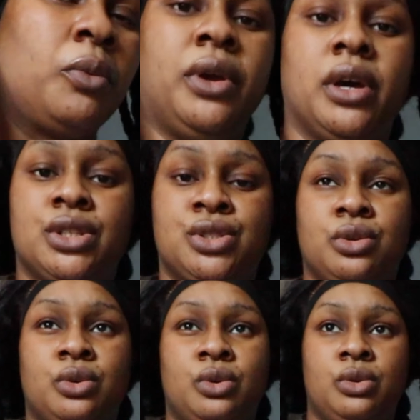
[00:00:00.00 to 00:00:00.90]
We're going to
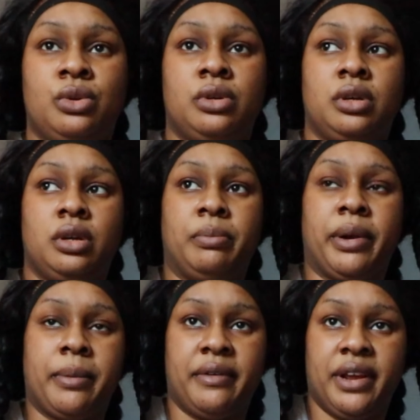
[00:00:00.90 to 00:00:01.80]
do
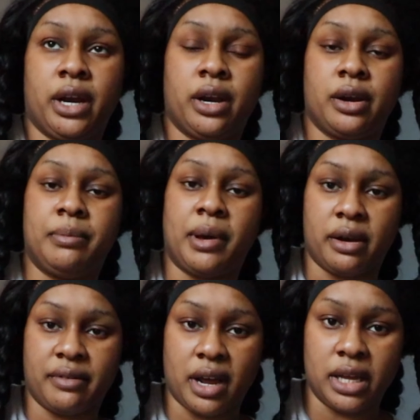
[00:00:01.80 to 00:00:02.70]
Burberry Her and
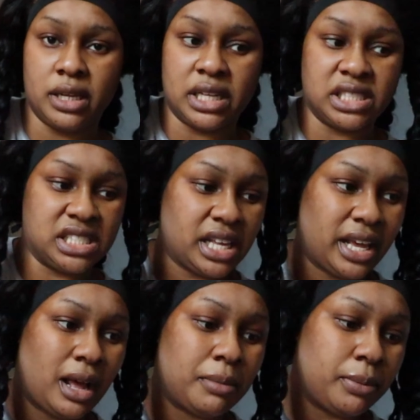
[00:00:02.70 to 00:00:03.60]
Baccarat as a
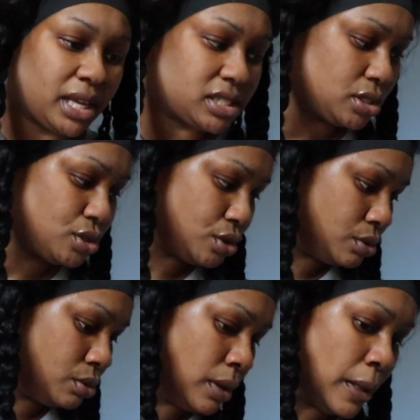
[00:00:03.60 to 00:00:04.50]
set. I'm going to mix the
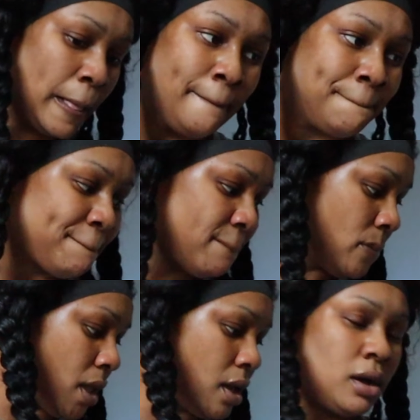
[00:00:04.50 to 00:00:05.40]
two
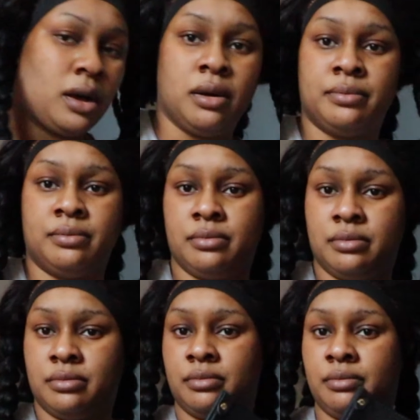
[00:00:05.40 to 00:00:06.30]
um,
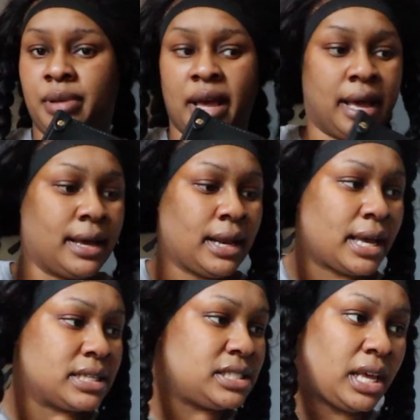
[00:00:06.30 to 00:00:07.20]
bag,
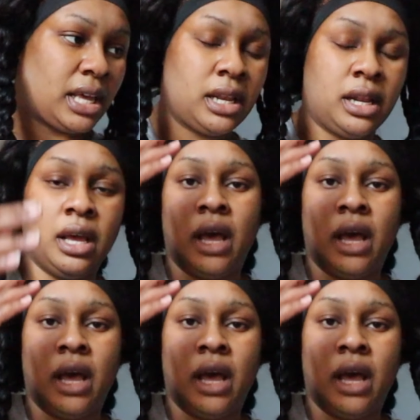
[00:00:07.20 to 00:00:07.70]
like I said.